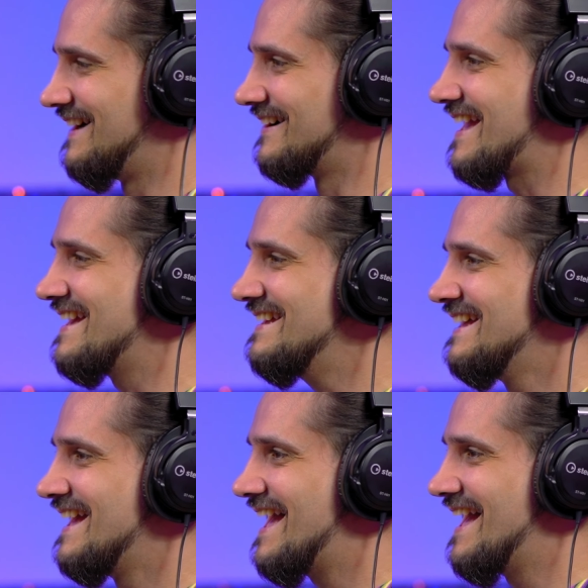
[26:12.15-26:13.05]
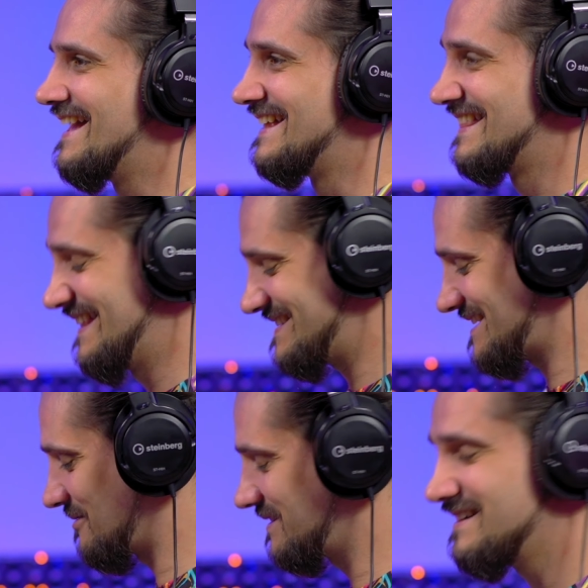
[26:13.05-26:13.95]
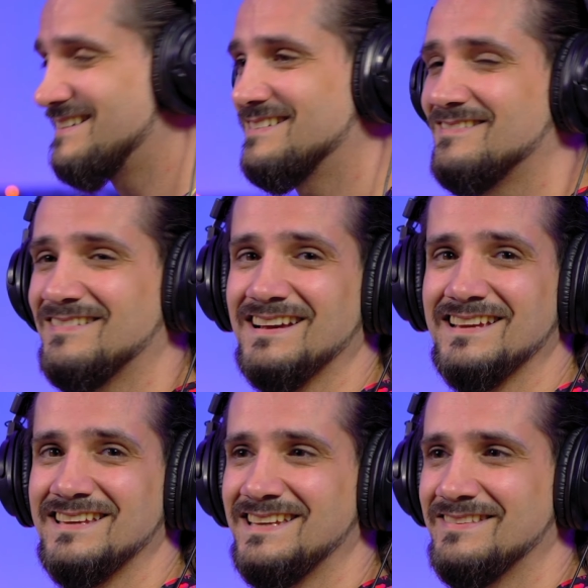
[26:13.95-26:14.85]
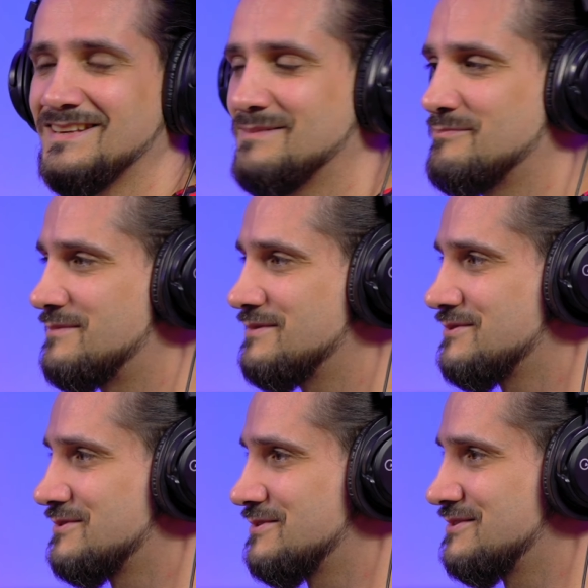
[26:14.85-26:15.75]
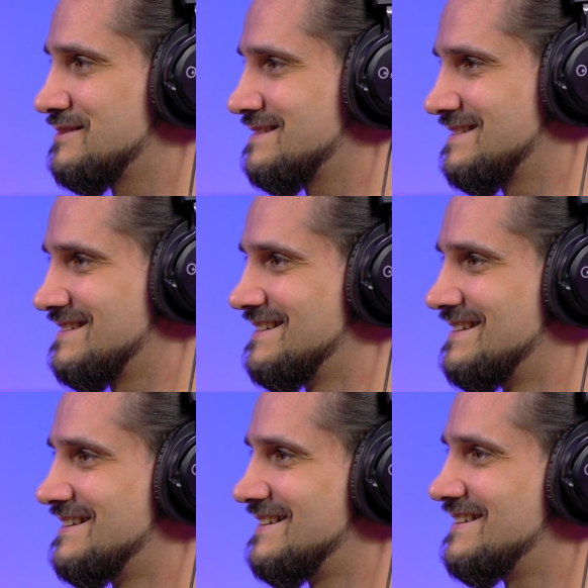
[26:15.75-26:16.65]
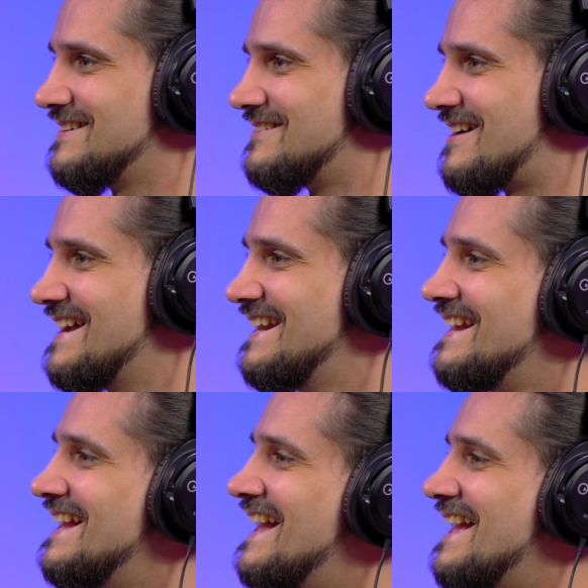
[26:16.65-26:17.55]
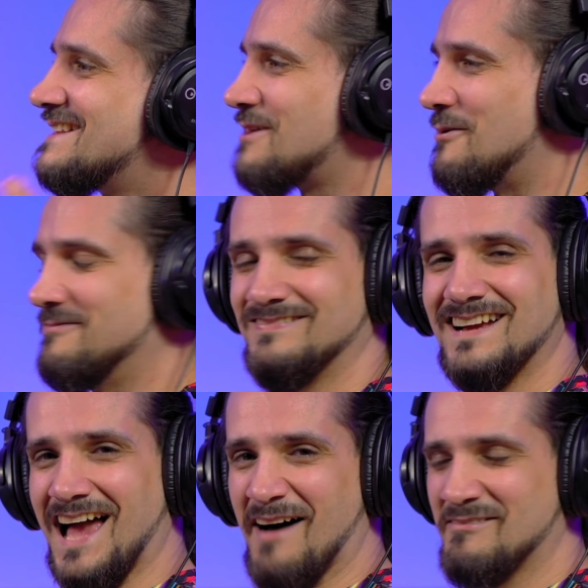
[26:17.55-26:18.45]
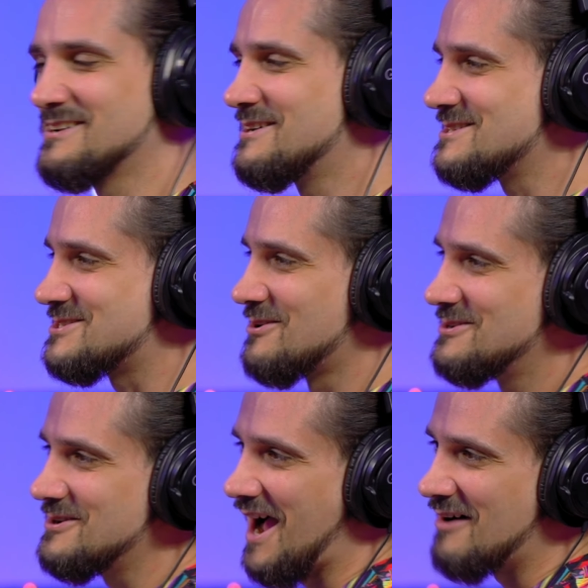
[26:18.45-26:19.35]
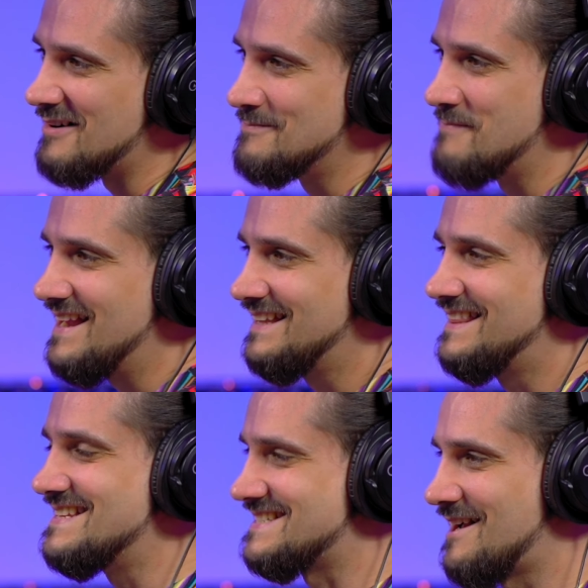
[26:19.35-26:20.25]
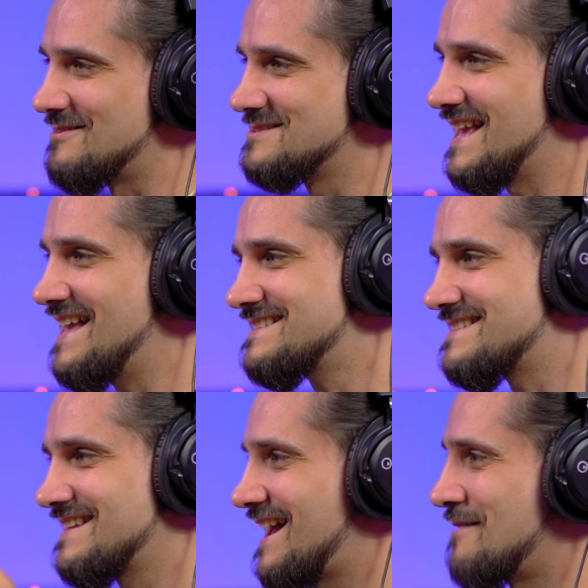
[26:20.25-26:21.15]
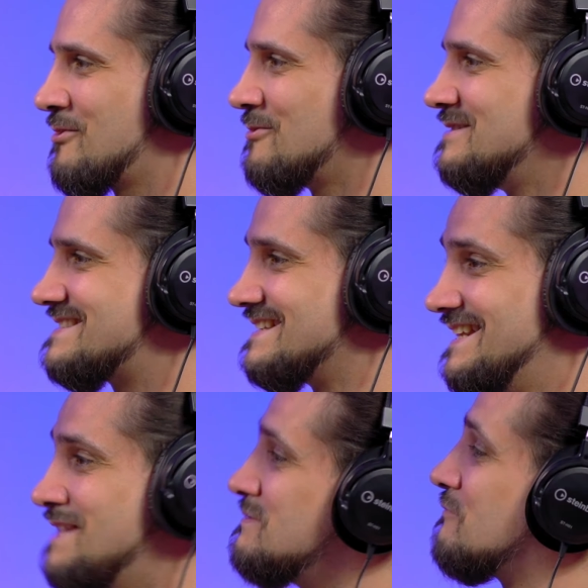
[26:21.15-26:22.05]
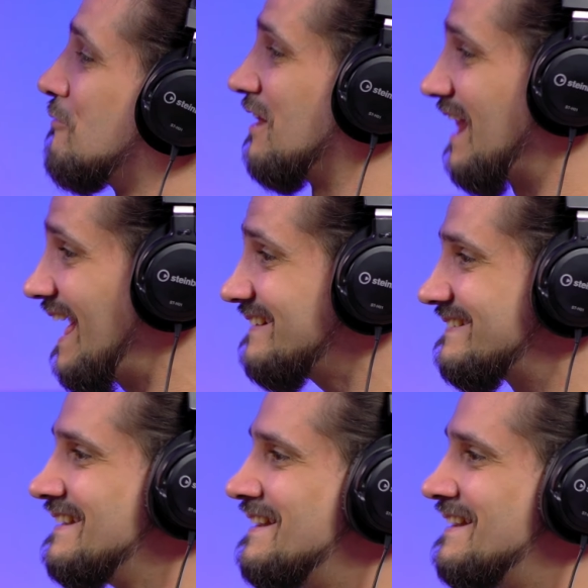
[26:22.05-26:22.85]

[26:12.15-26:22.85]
Okay? This sound here. Alright? So, I'm not gonna show you how I made these sounds yet. I'm going to leave it for last,